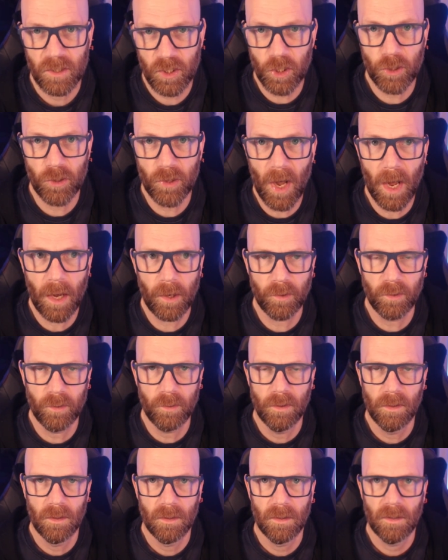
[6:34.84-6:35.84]
to
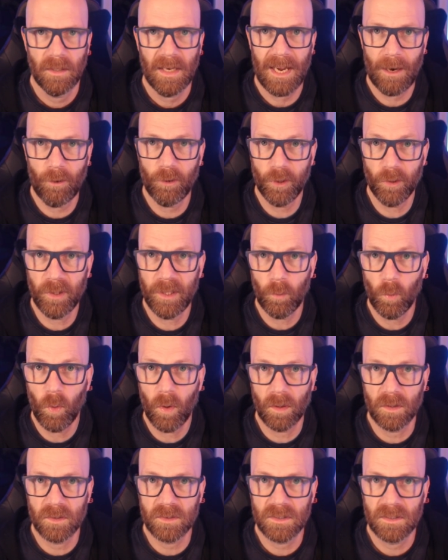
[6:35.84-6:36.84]
know how good it
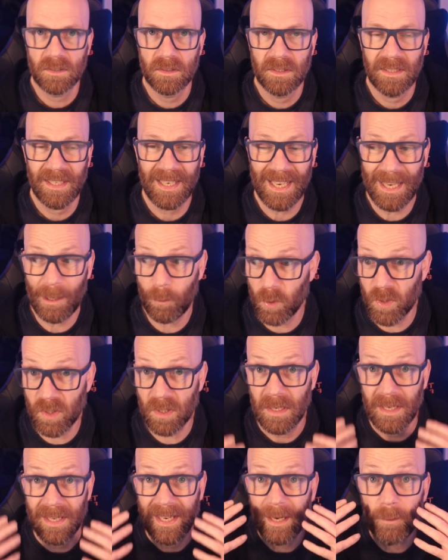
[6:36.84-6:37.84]
was. It
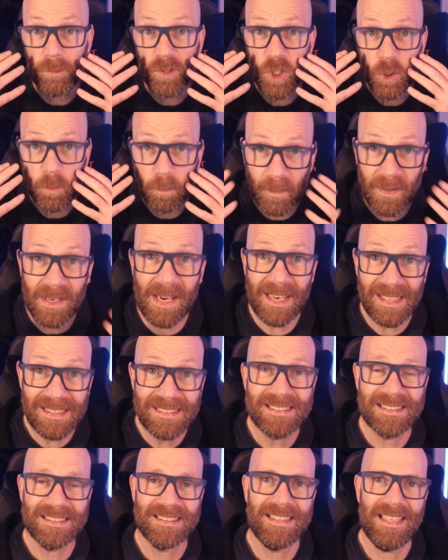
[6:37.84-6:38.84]
was just
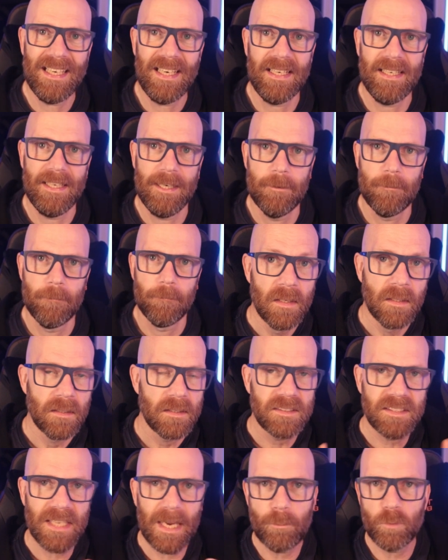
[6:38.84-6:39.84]
plain to see.
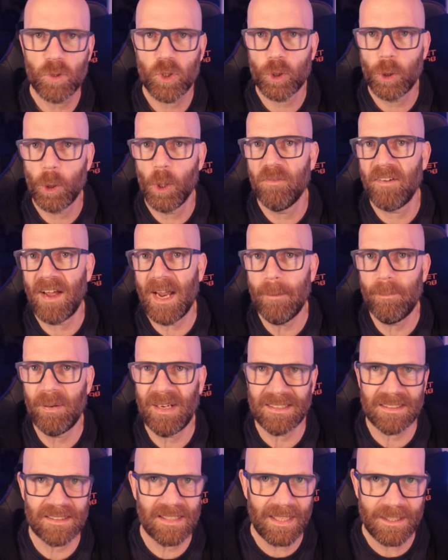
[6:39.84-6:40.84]
The same was true of
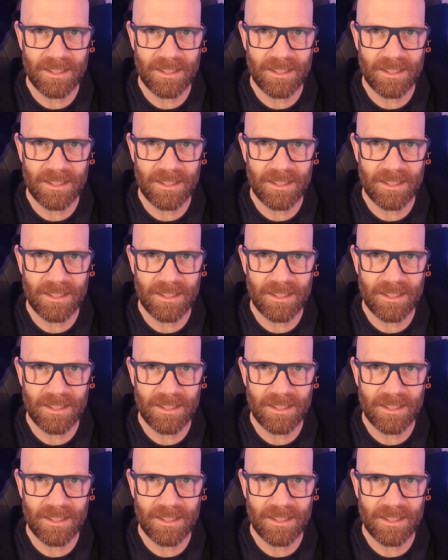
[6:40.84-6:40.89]
Apex